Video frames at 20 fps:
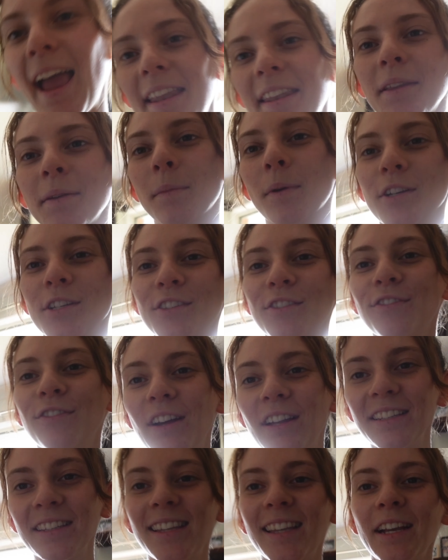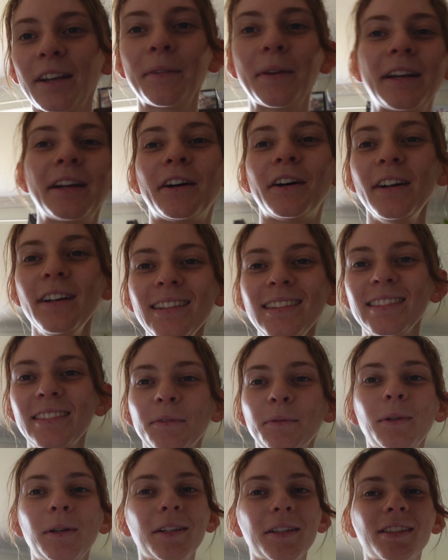And the most fun thing we got
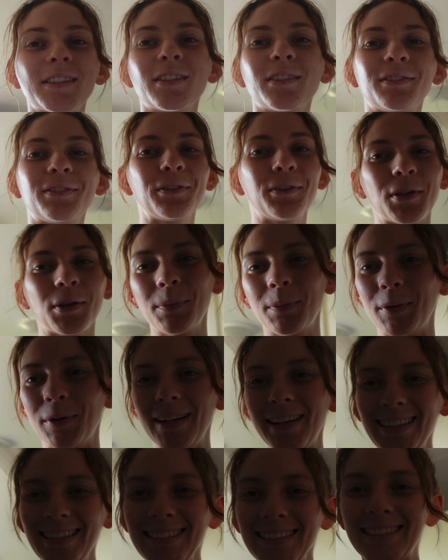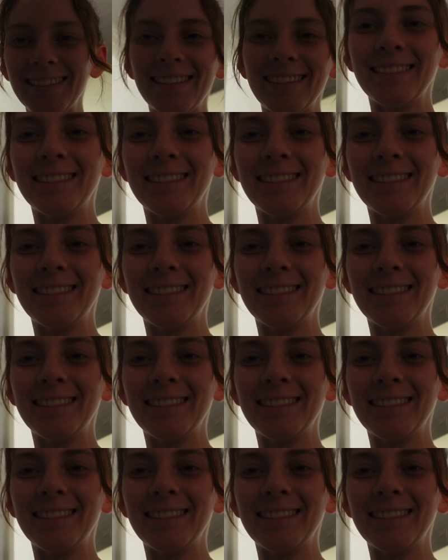was for the boys.